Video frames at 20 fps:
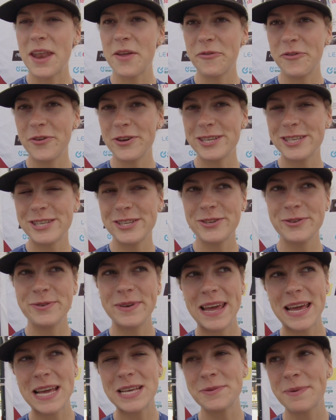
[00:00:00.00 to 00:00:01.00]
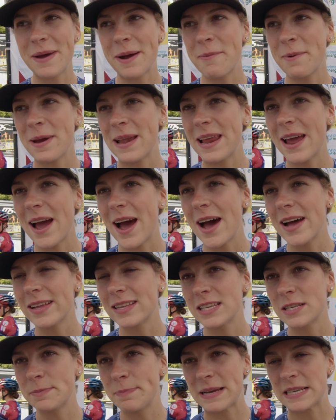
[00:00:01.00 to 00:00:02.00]
The first 2 days were really hard,
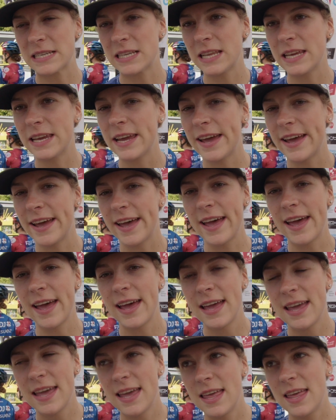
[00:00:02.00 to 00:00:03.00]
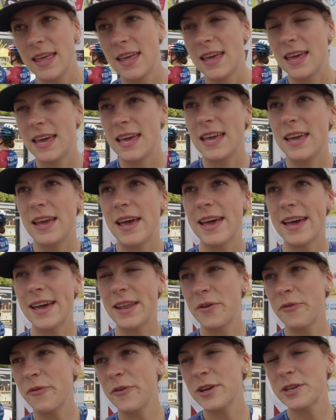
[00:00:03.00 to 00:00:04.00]
especially
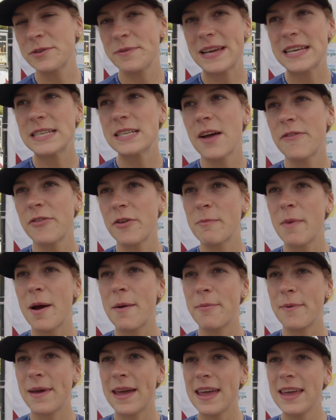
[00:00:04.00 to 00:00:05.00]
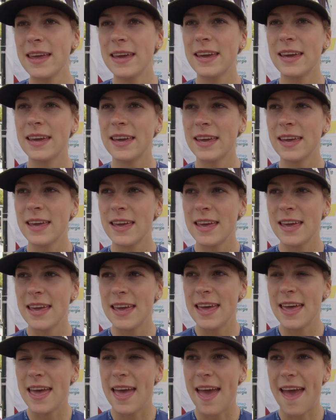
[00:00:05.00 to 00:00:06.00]
the first race after my break.
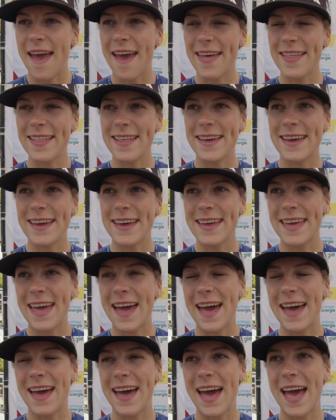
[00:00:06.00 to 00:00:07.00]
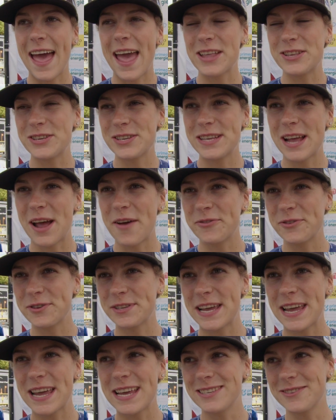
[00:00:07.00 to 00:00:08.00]
And I just have to
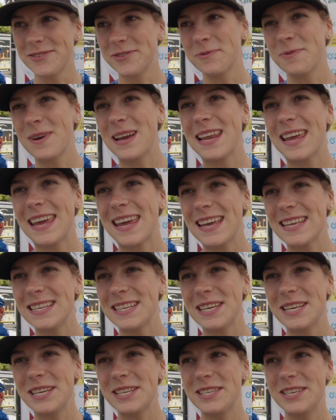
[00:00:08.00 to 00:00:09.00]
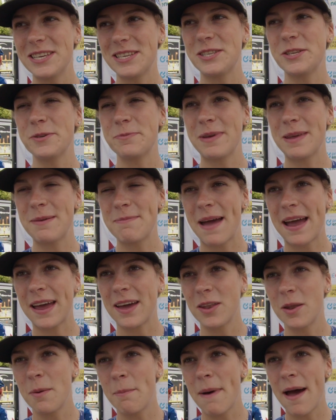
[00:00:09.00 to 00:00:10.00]
say it's not really easy just to be back
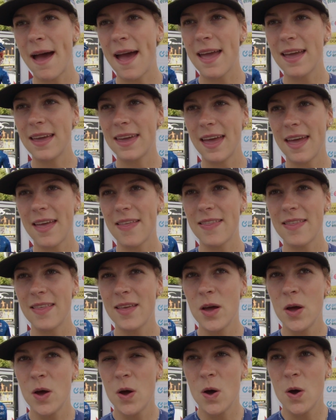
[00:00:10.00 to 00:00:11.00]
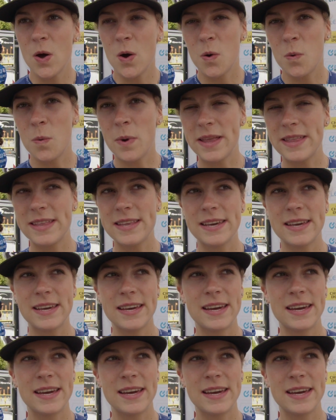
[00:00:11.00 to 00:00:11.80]
on the bike and with